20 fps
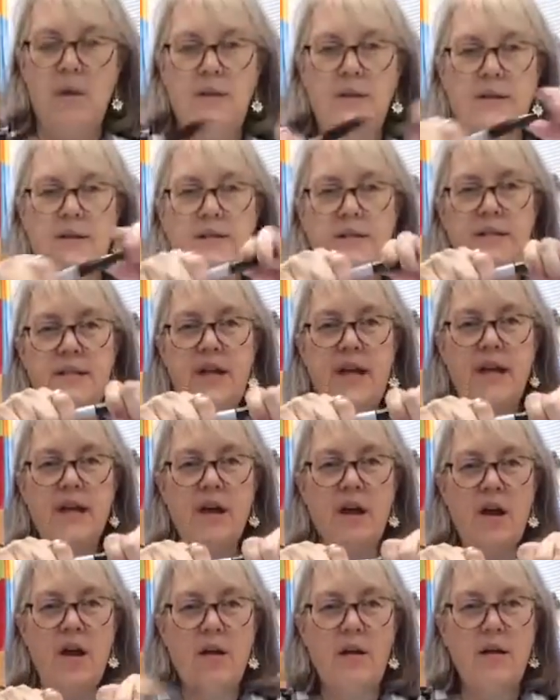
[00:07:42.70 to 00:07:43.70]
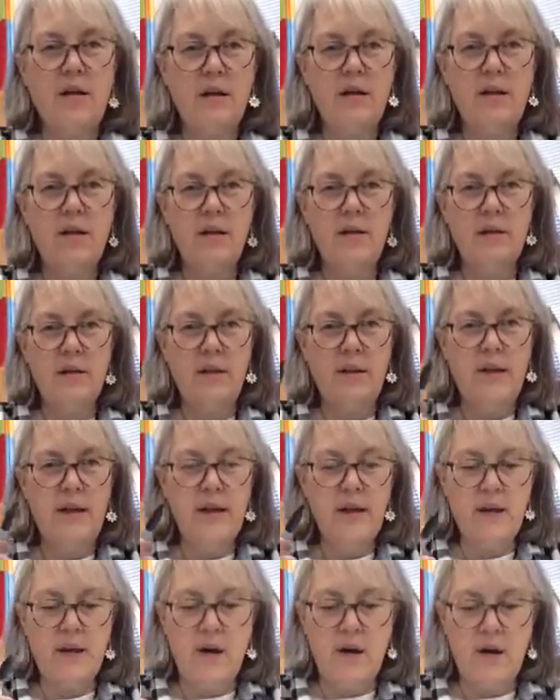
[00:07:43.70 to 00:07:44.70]
Let's take our
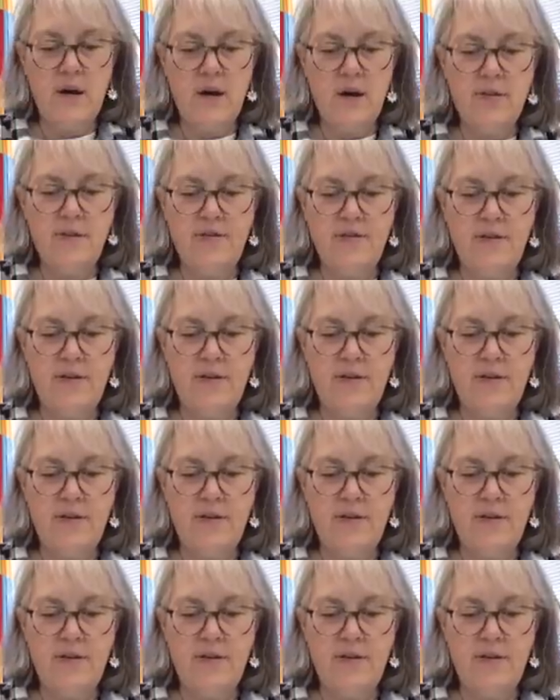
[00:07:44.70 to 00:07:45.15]
lid off,